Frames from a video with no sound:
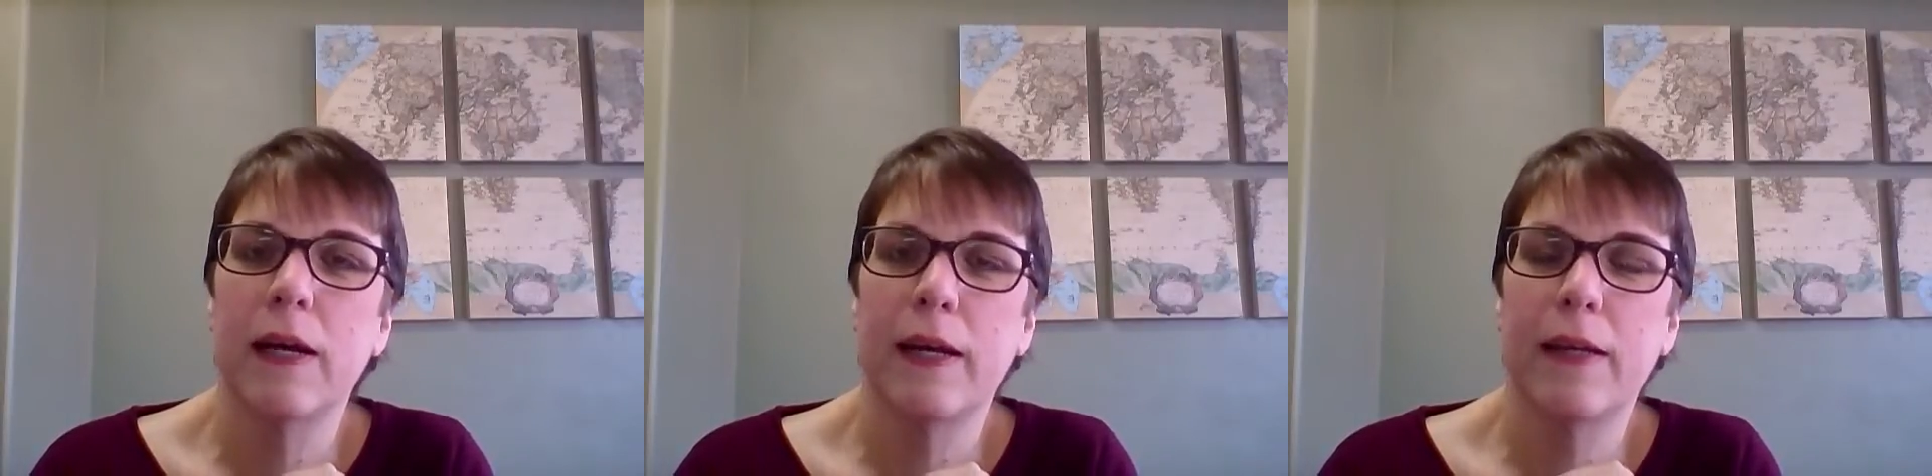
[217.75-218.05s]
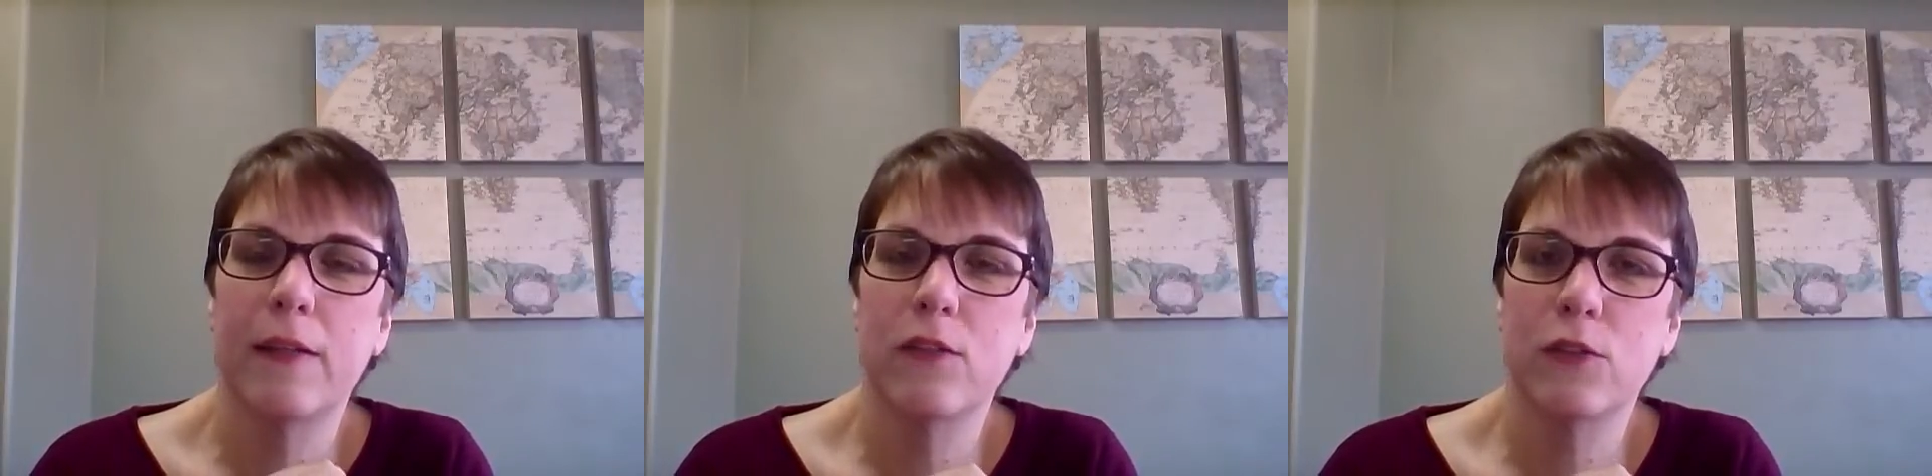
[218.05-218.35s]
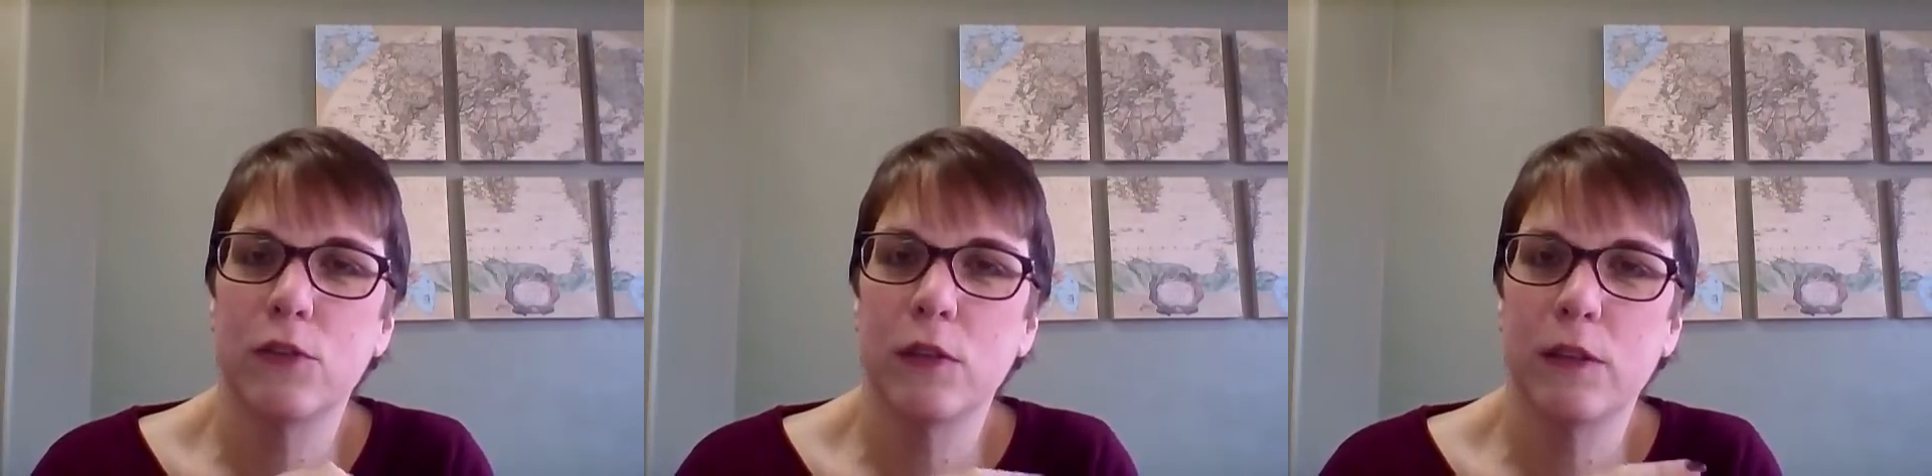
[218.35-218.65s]
and it's
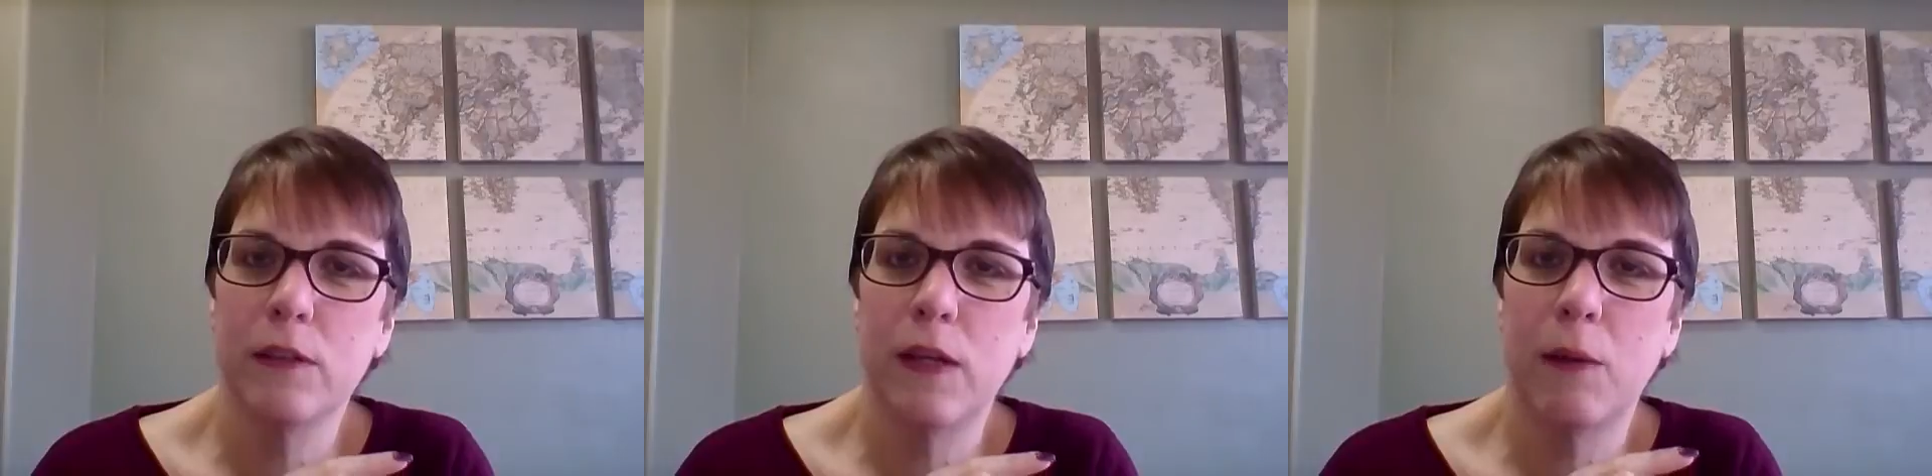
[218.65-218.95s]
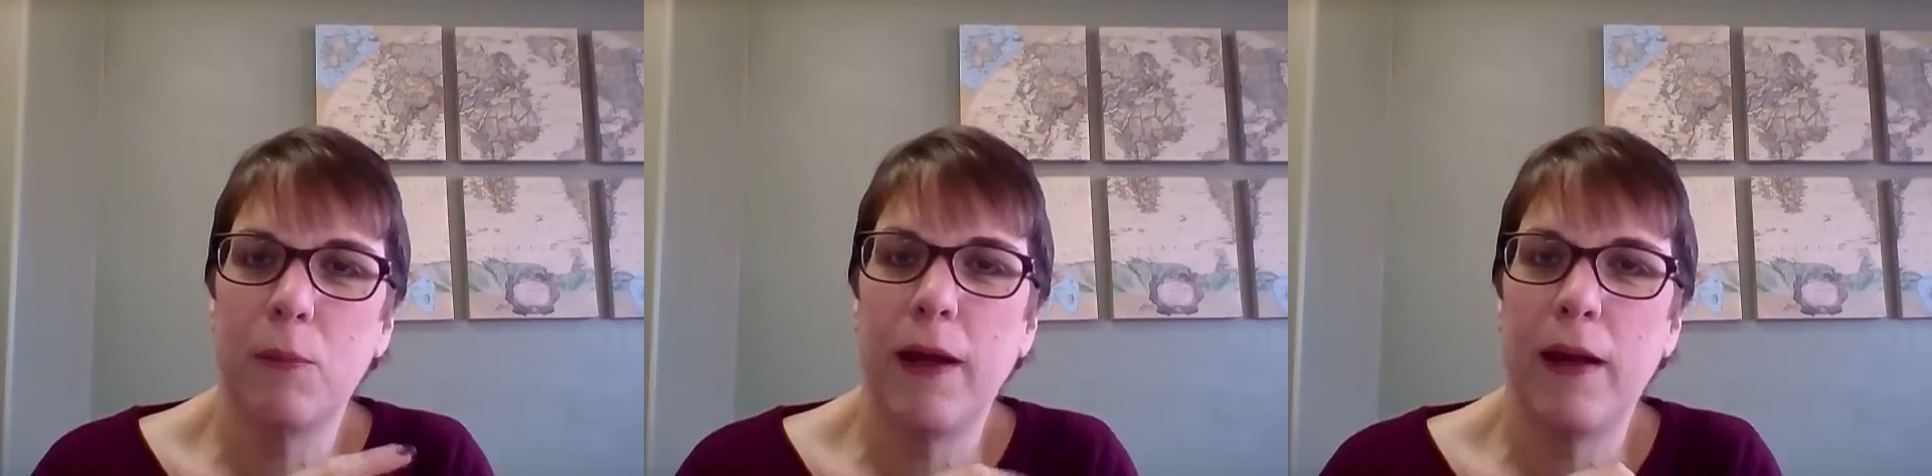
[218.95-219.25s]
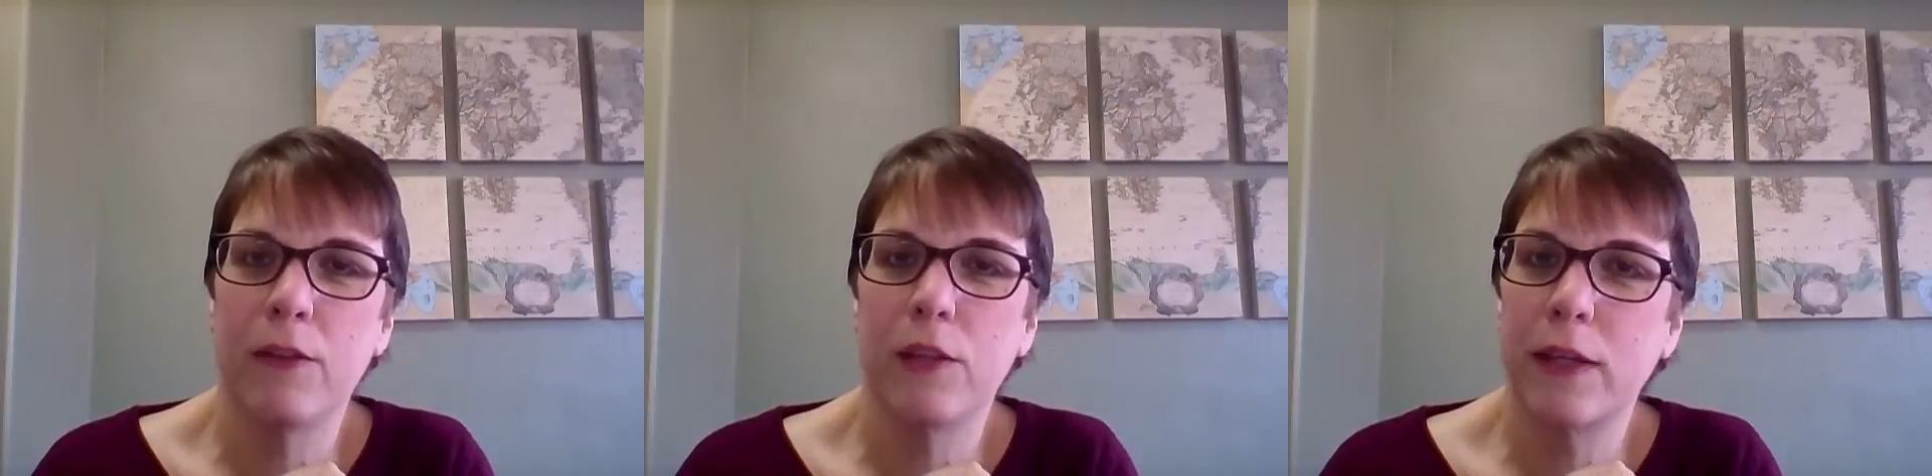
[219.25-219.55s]
certainly a
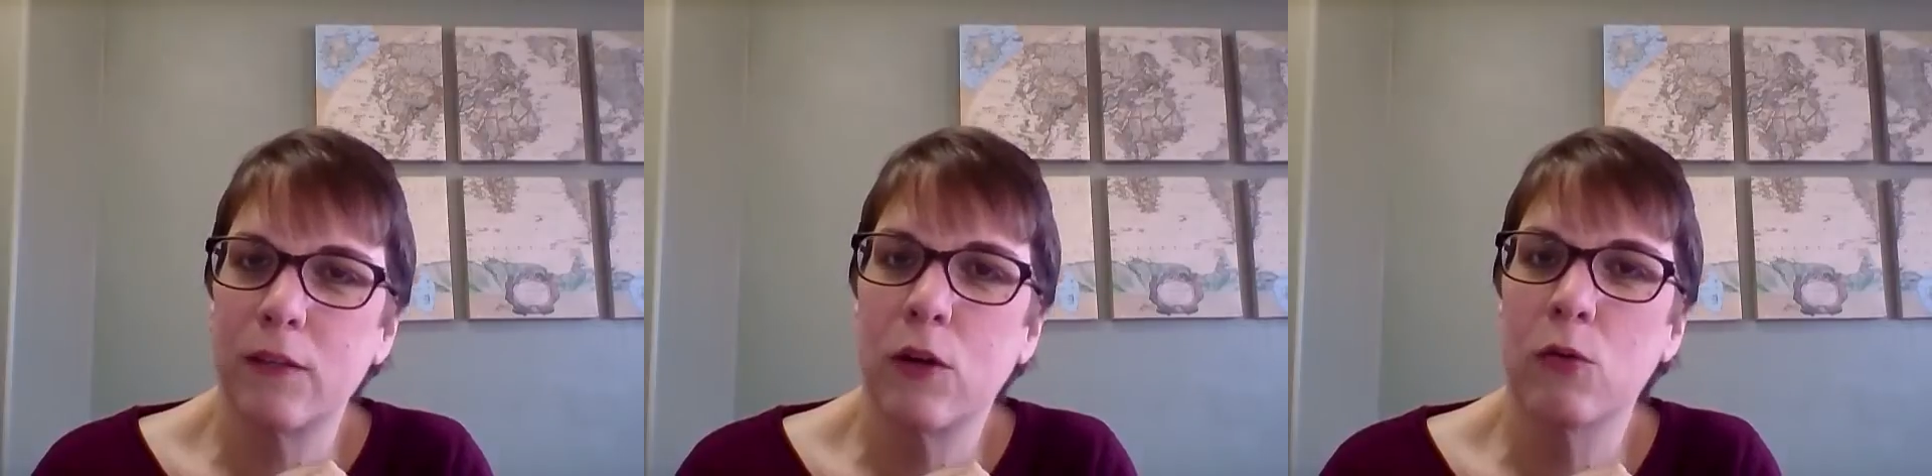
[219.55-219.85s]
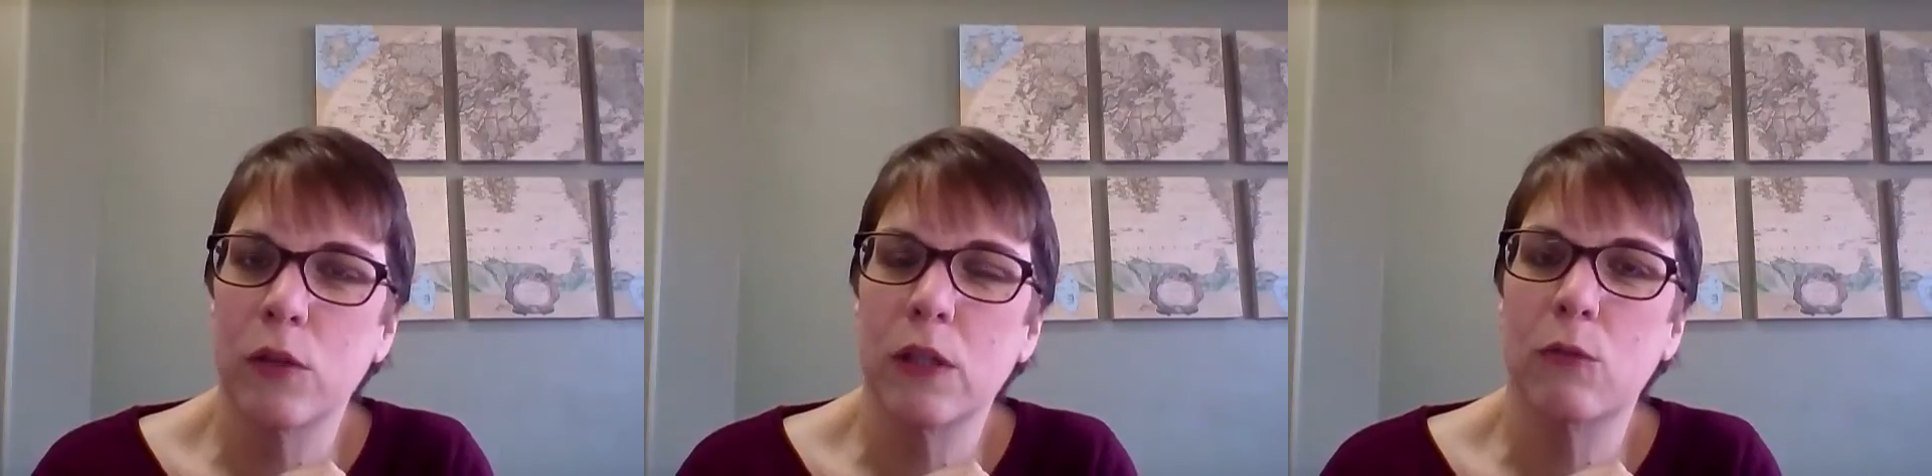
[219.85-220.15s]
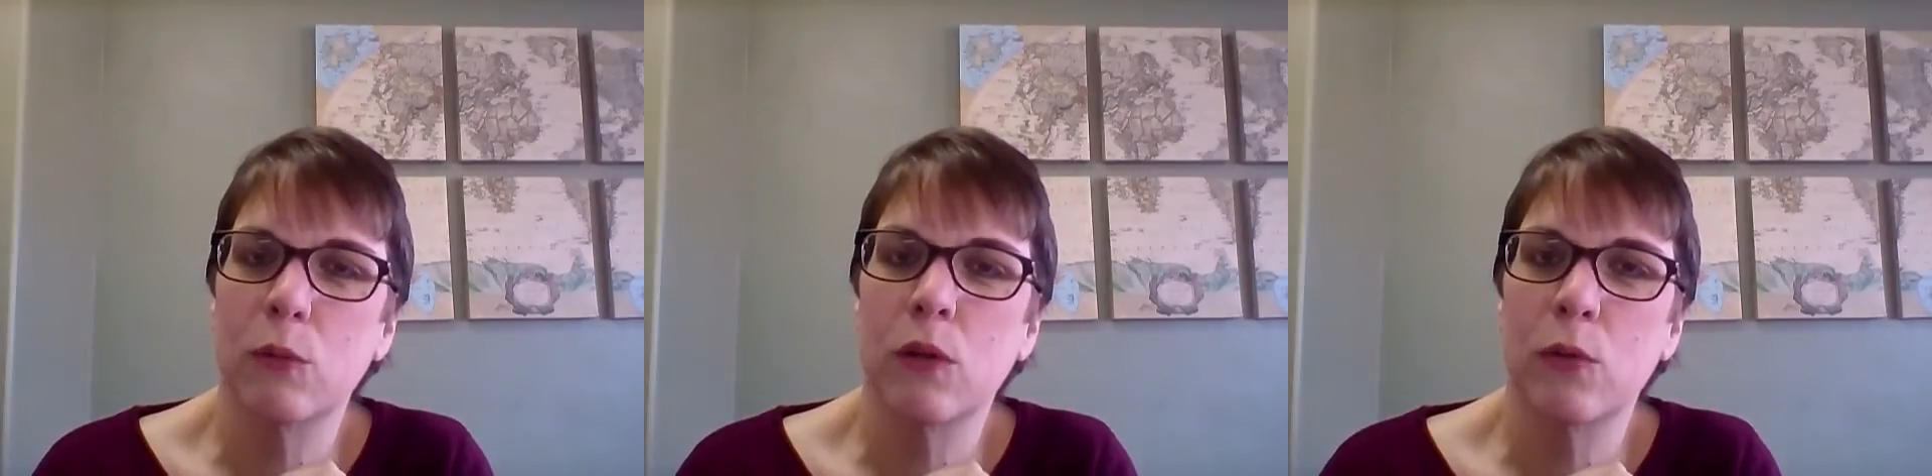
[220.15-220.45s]
path that I don't
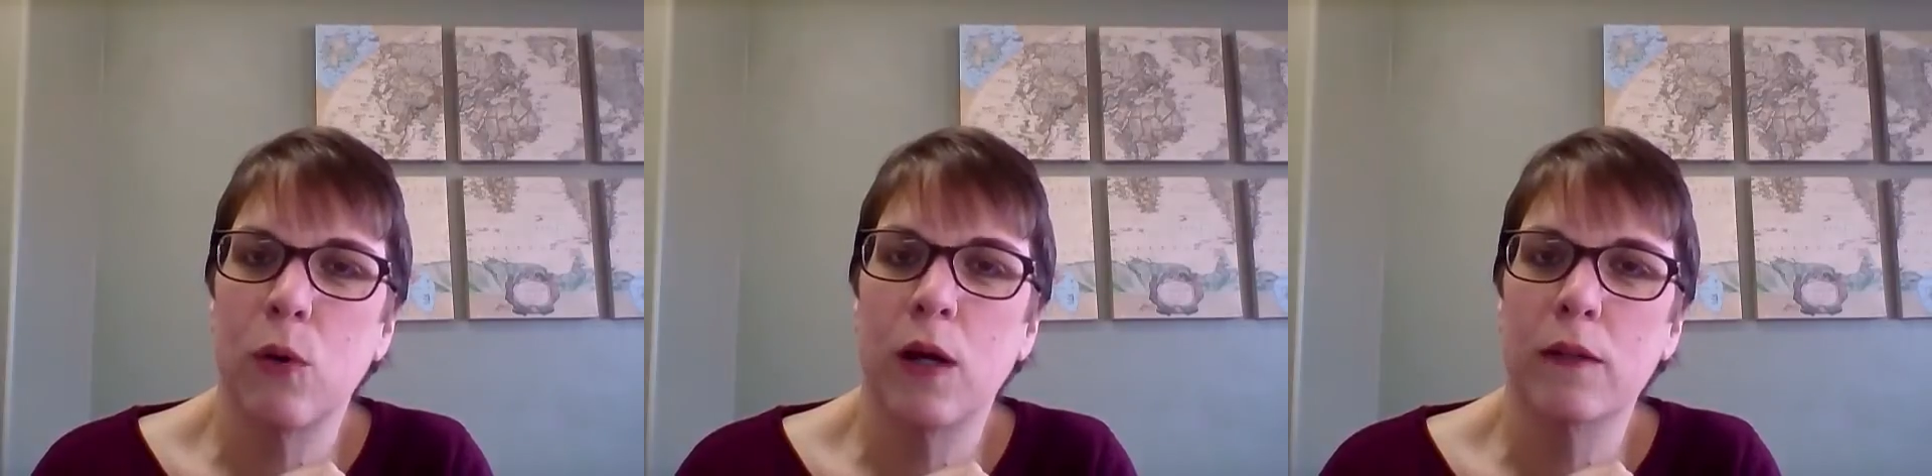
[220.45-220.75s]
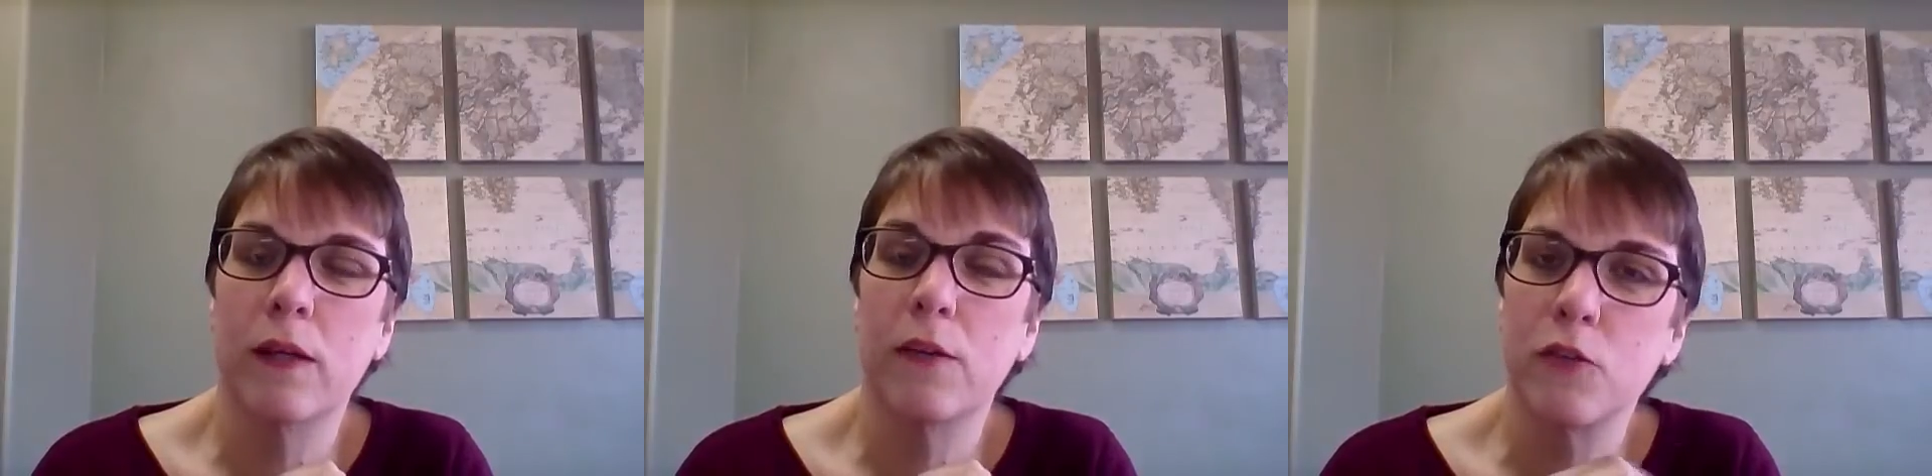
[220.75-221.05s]
think we want to walk down,